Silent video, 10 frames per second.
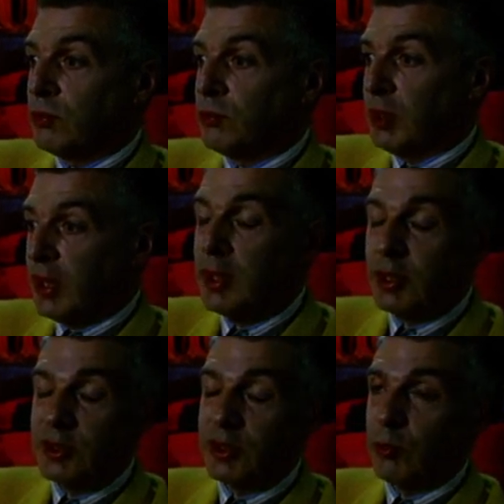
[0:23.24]
being
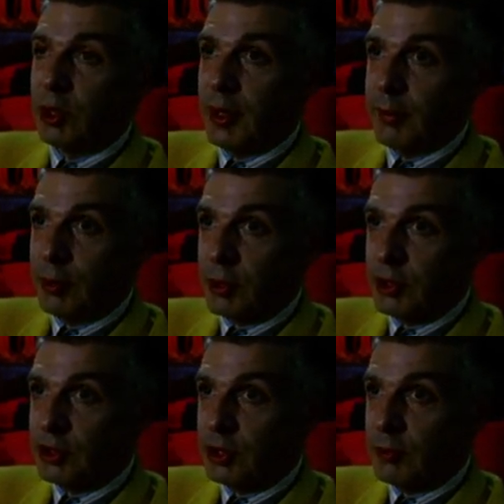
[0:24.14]
in somewhere like
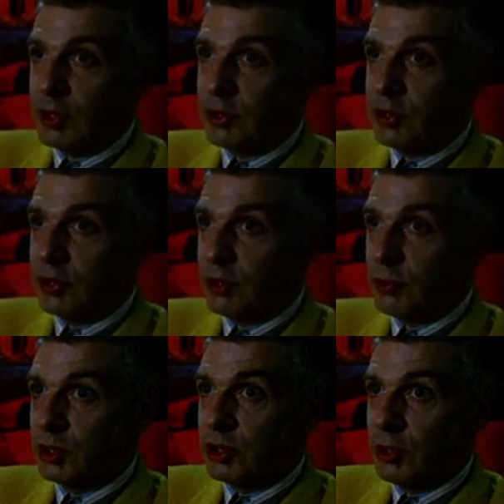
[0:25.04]
Burnage in Manchester,
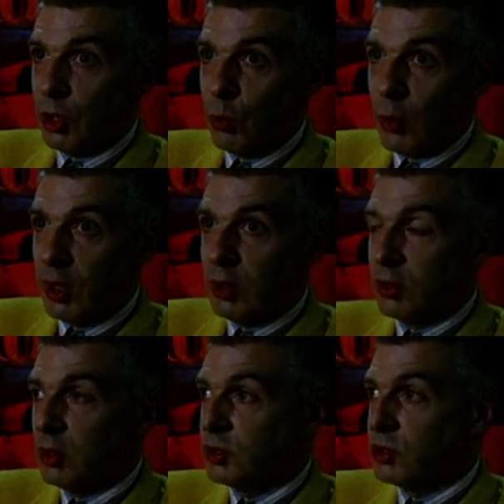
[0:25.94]
which is nowhere.
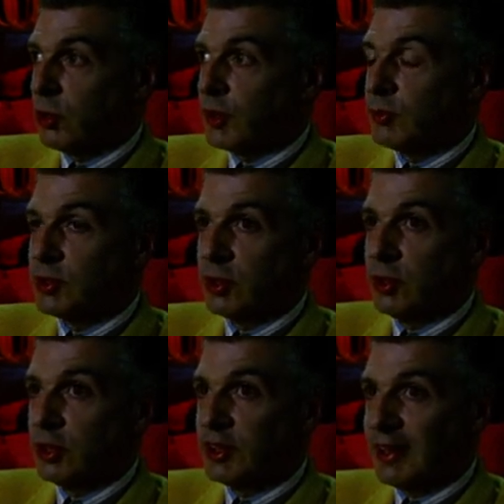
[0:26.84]
It's not
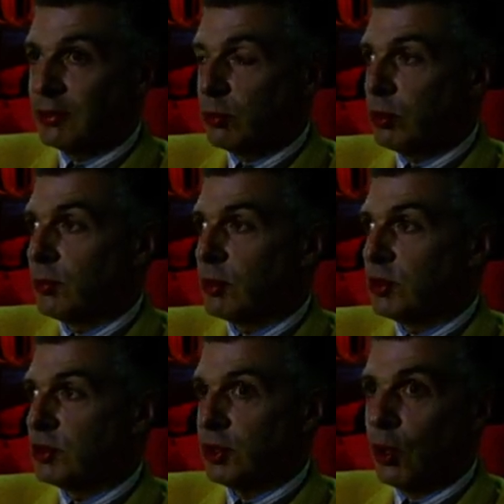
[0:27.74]
absolutely terrible, but
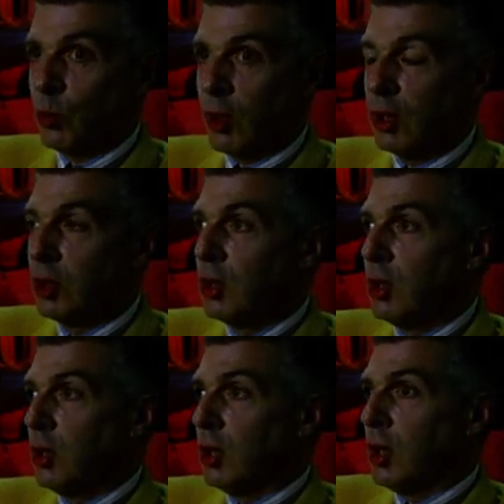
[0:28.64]
it's nowhere.
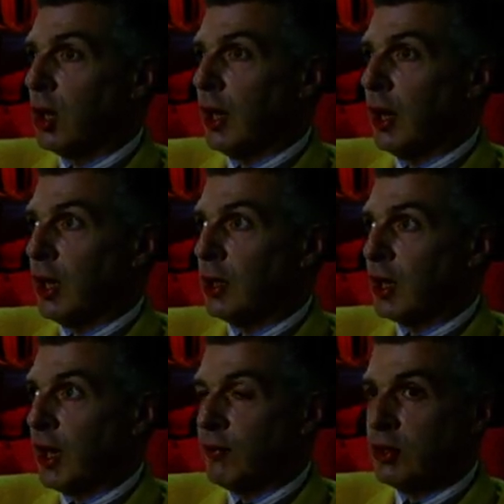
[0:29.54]
And
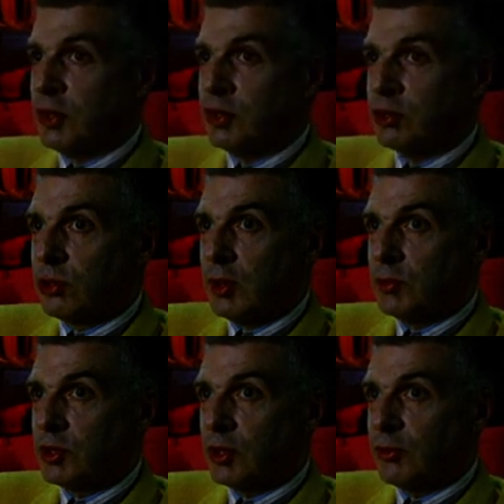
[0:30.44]
having these
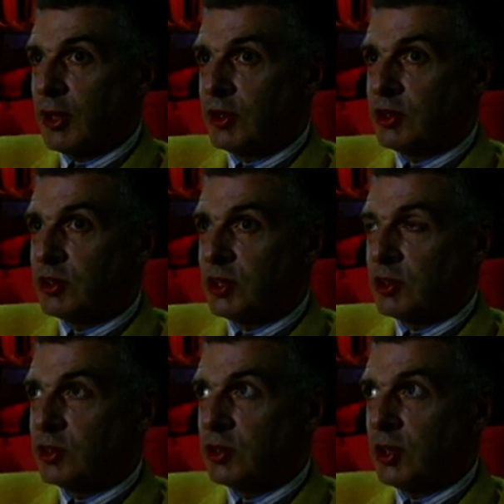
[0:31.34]
dreams and
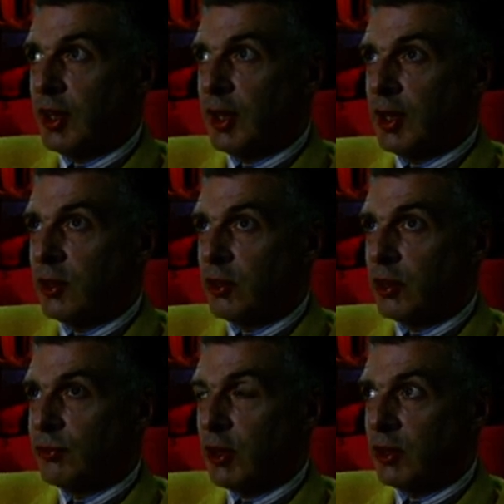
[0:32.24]
fantasies, and
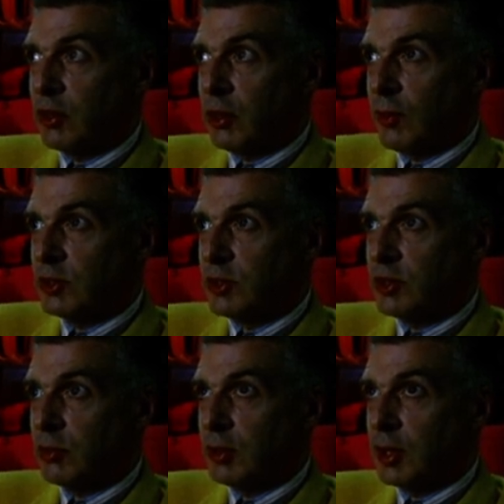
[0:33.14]
the fact that Oasis
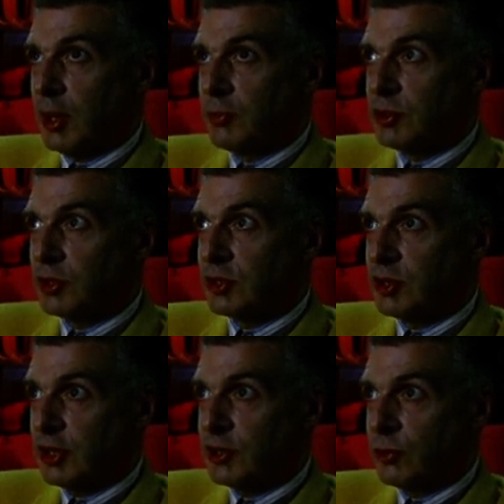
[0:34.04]
had become
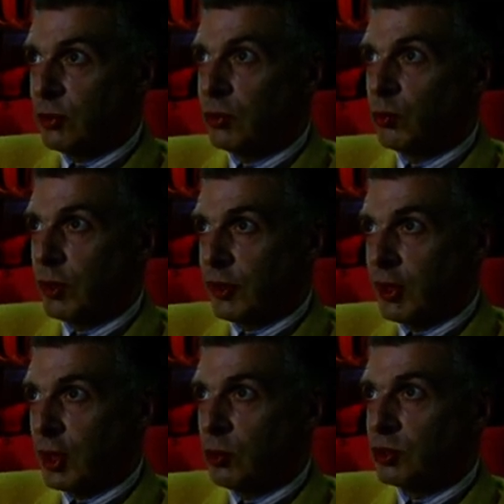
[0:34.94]
successful with
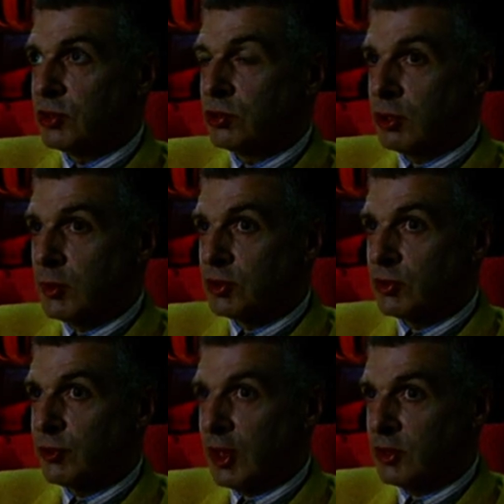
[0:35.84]
those dreams and
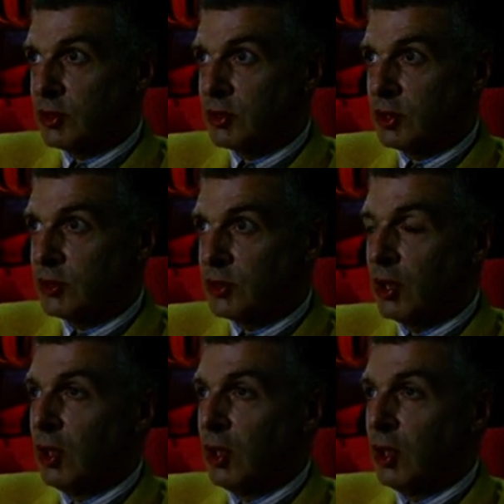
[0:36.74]
fantasies